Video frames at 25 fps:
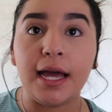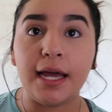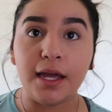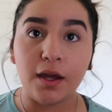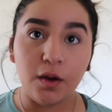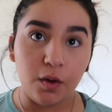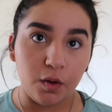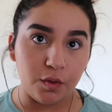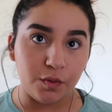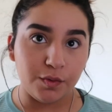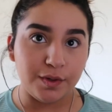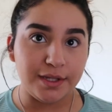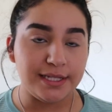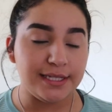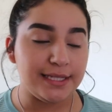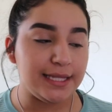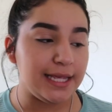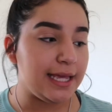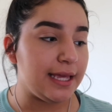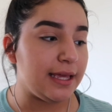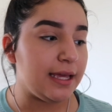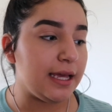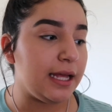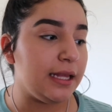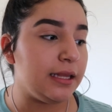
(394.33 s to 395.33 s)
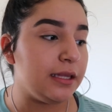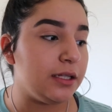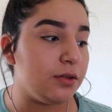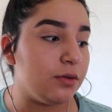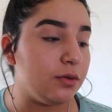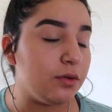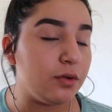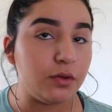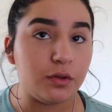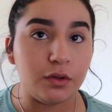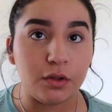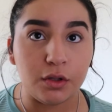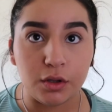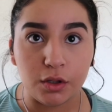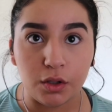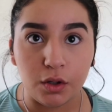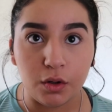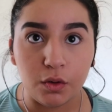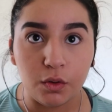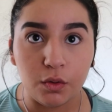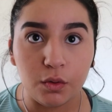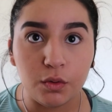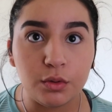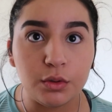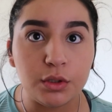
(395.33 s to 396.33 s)
I always like a little
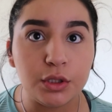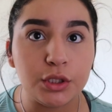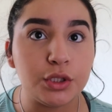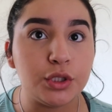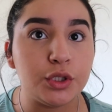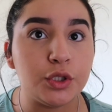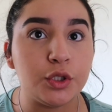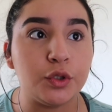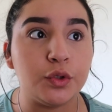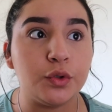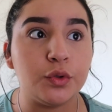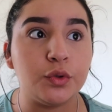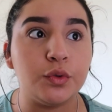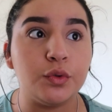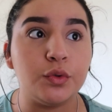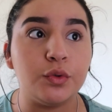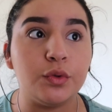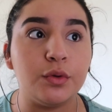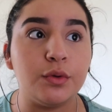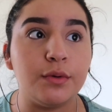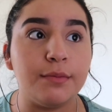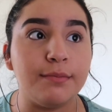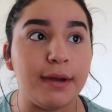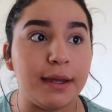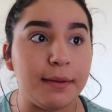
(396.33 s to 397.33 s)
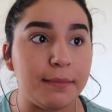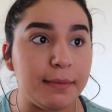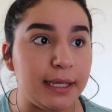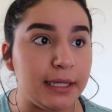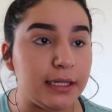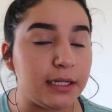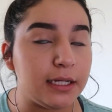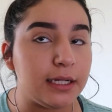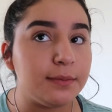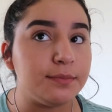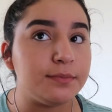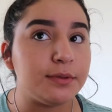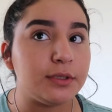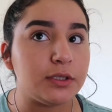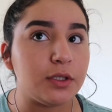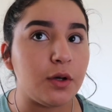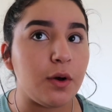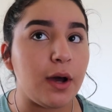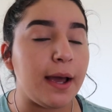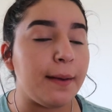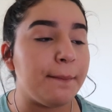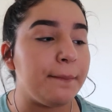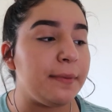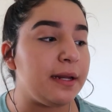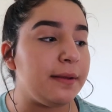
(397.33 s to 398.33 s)
glow to my makeup, so
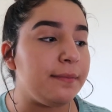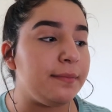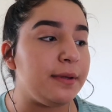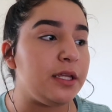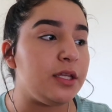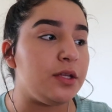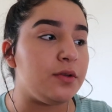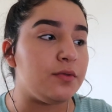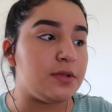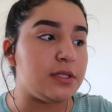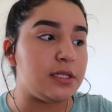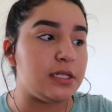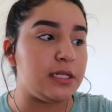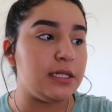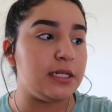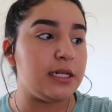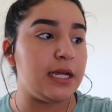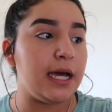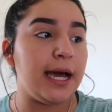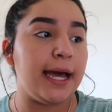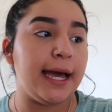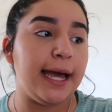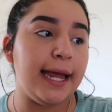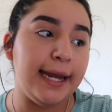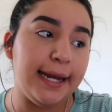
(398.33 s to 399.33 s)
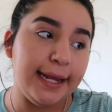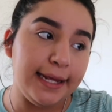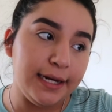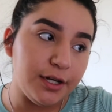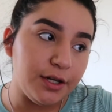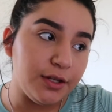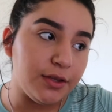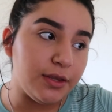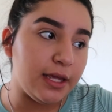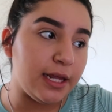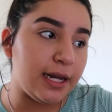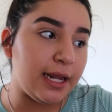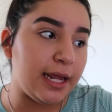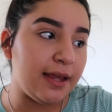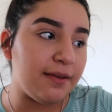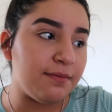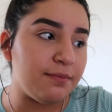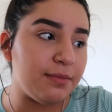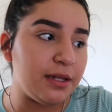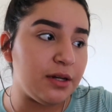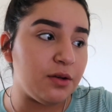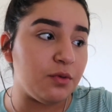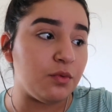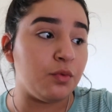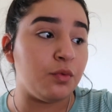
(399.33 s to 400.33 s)
I'm going to be using a highlighter that I've
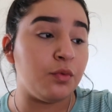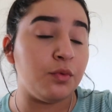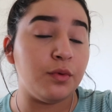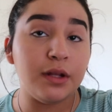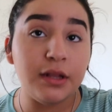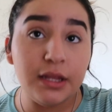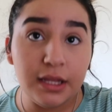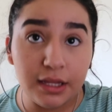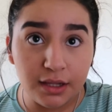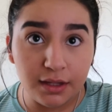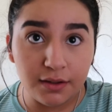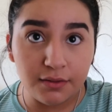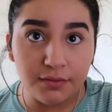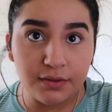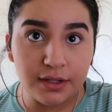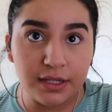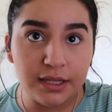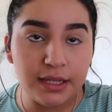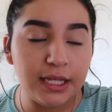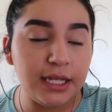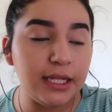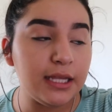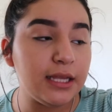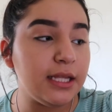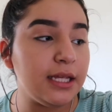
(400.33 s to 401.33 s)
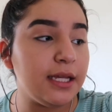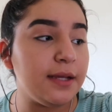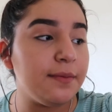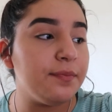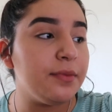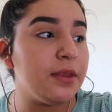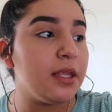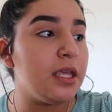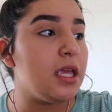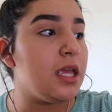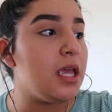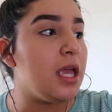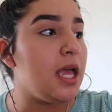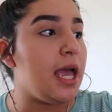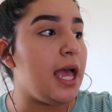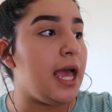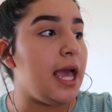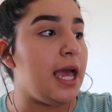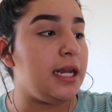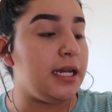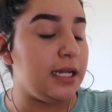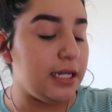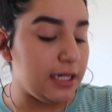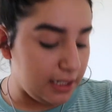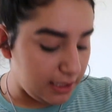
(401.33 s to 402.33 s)
been really loving lately,
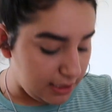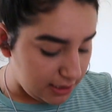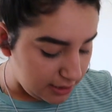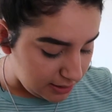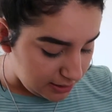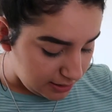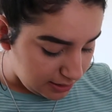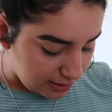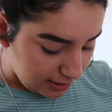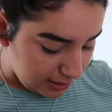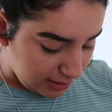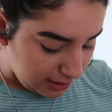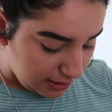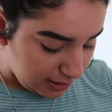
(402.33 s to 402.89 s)
and it is the